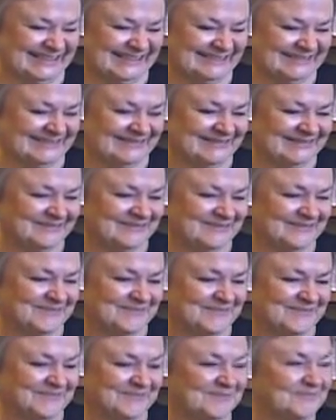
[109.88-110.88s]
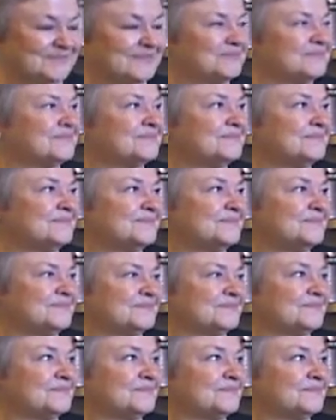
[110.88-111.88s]

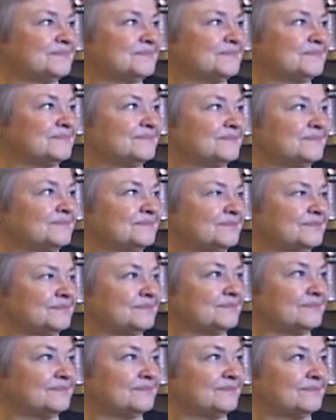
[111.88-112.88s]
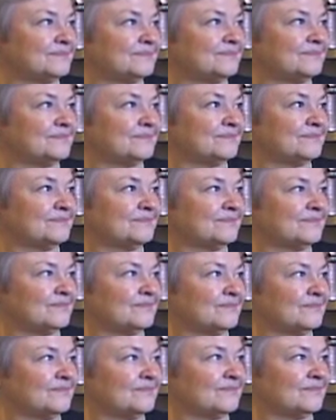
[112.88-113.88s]

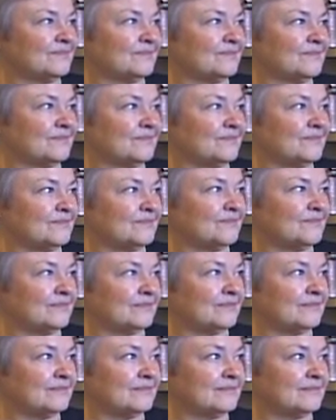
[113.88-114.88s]
[no speech]